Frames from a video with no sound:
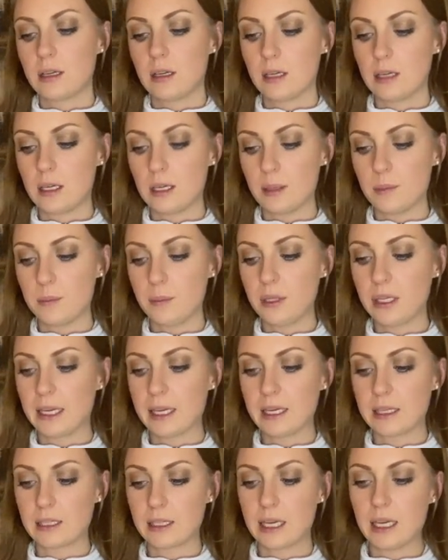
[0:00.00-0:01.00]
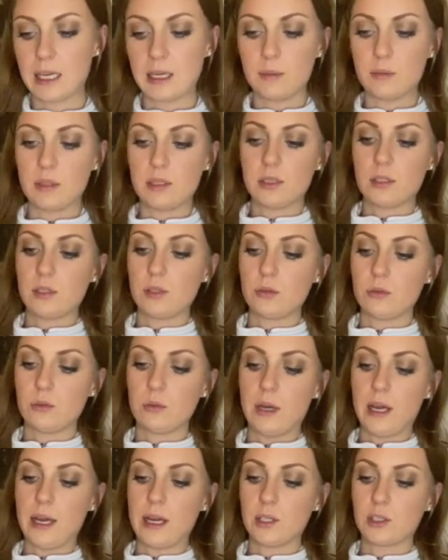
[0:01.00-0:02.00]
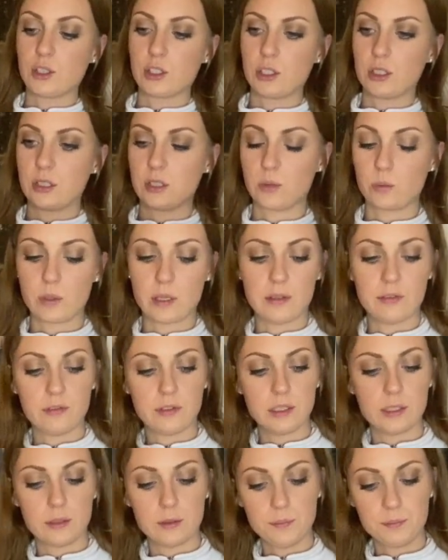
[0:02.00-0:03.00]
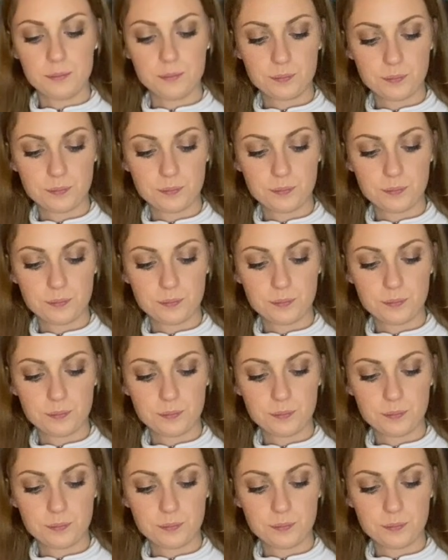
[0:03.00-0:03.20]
um, plan came into action is what I feel.